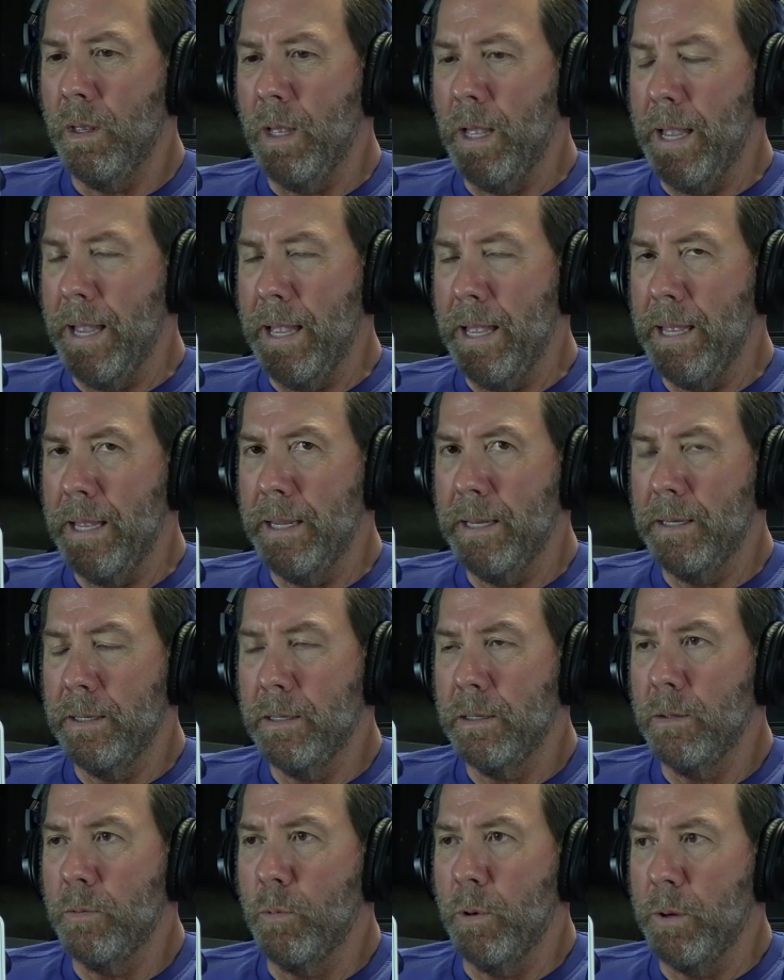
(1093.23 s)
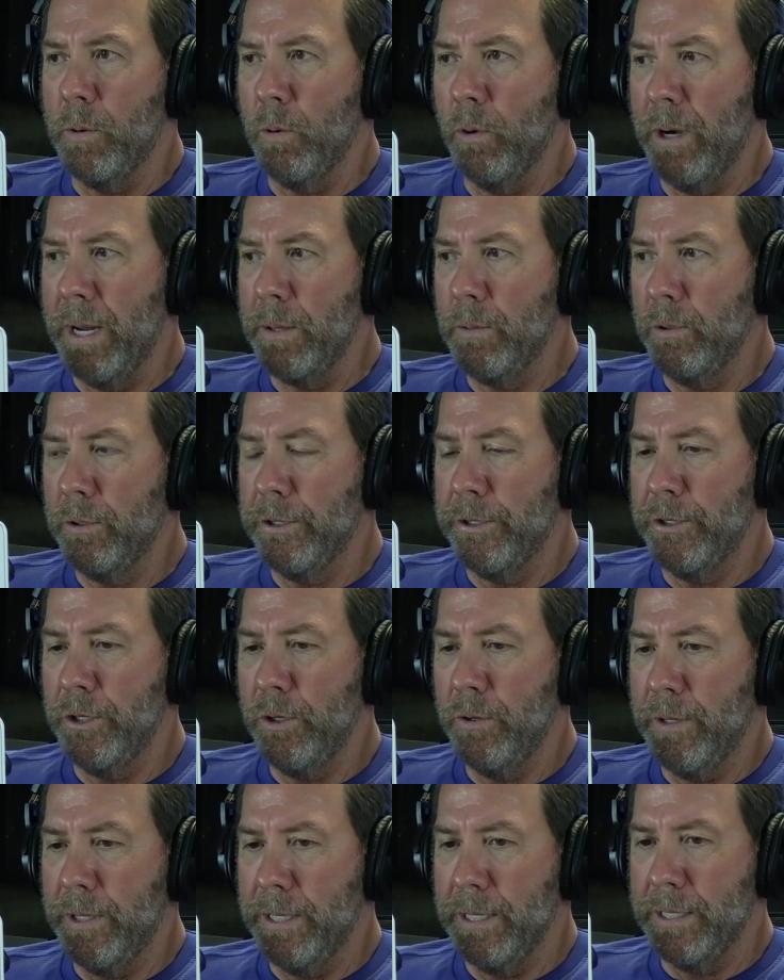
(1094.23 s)
And we were able to
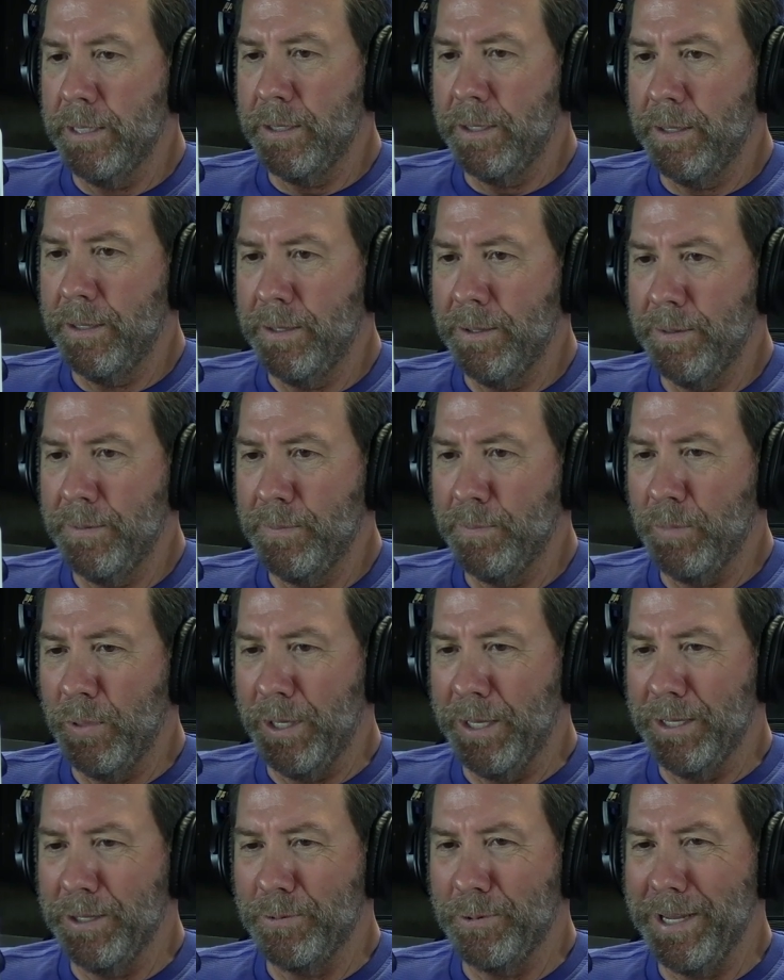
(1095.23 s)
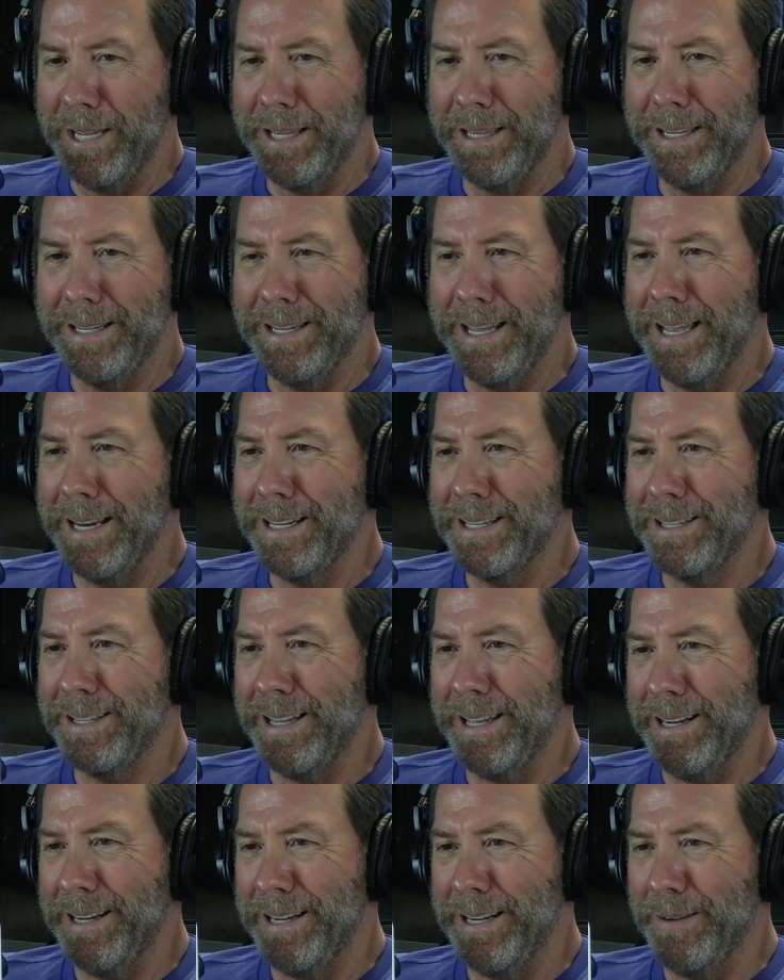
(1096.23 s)
do this because we had the data
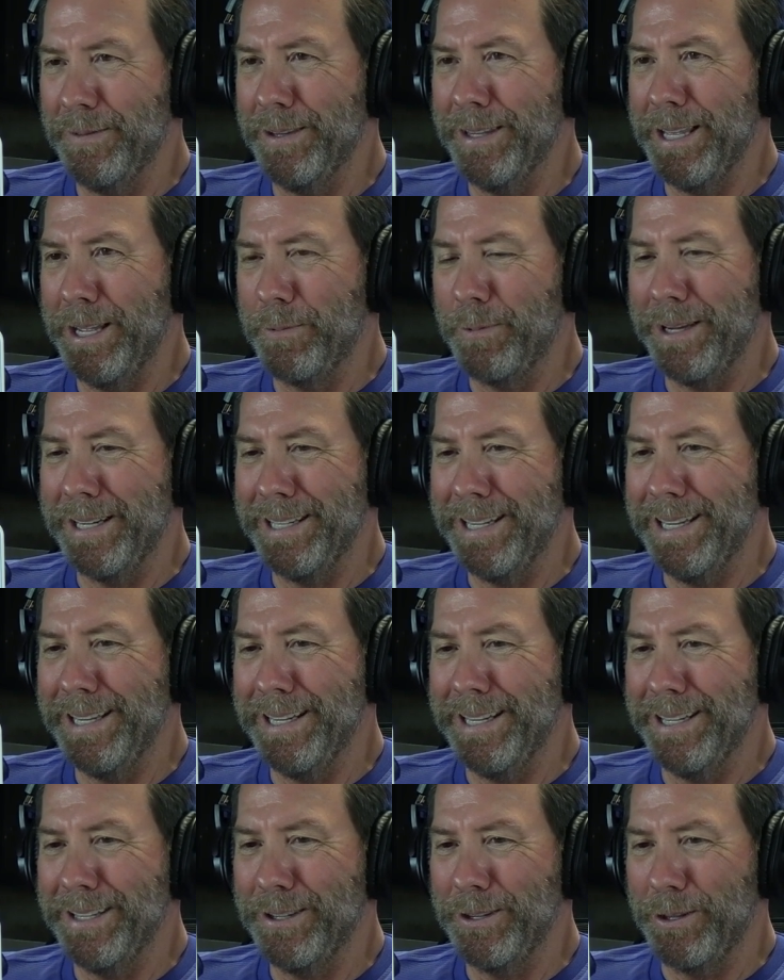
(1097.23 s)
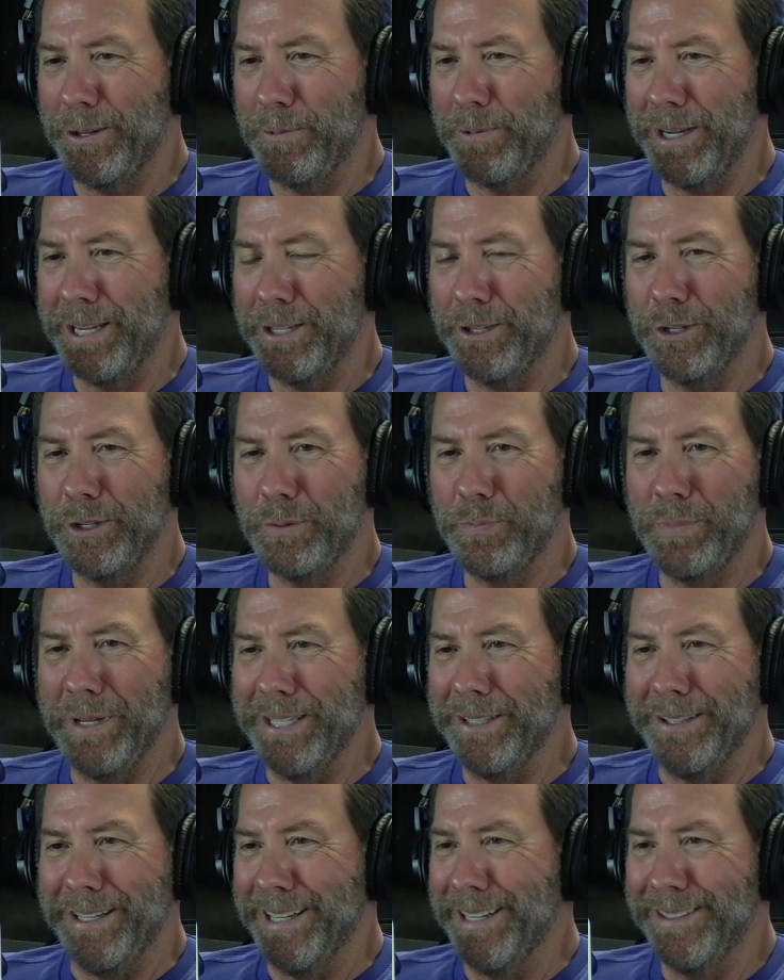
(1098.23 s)
set and everything we needed so that we could just
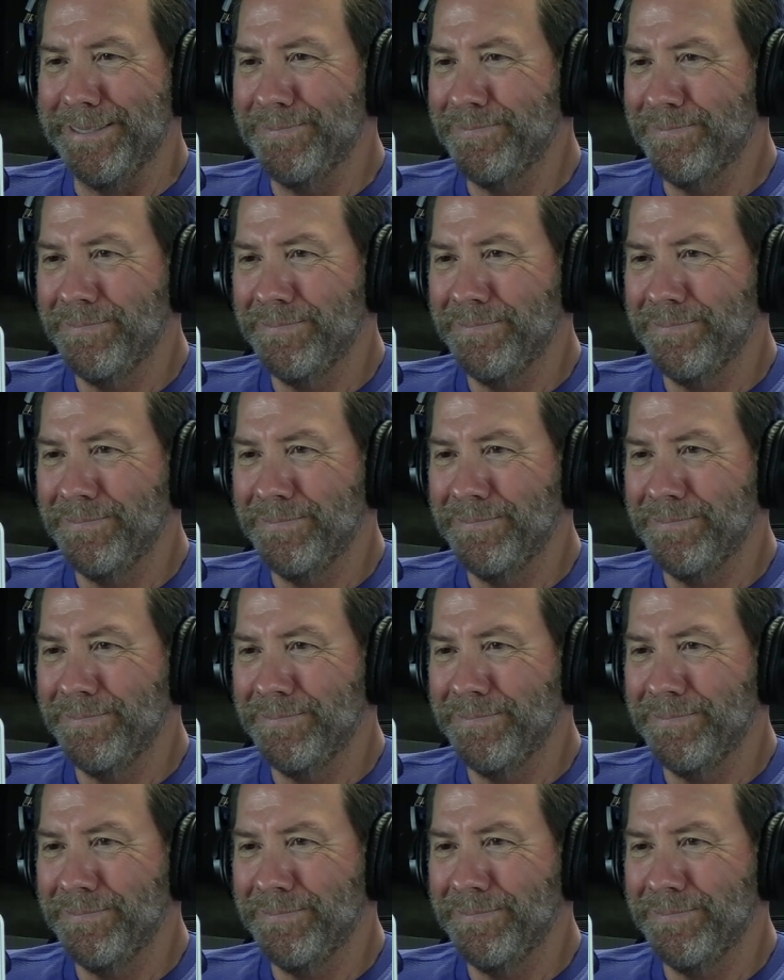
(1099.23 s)
build it.